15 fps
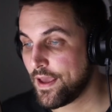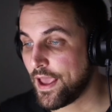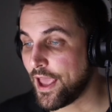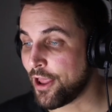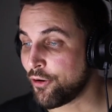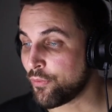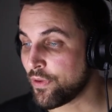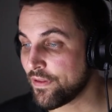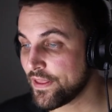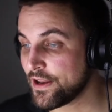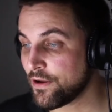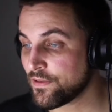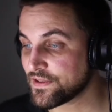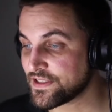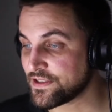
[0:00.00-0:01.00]
and really
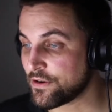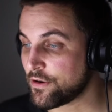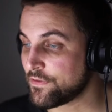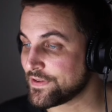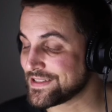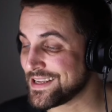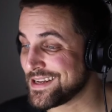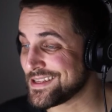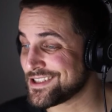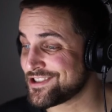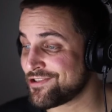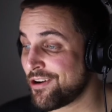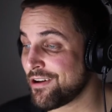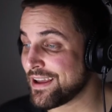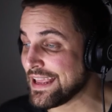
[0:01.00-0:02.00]
don't serve as any
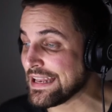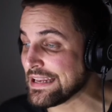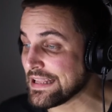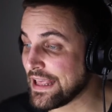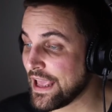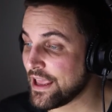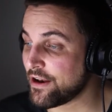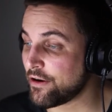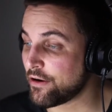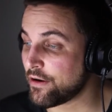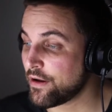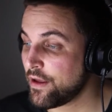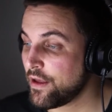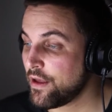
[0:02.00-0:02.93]
strong indicator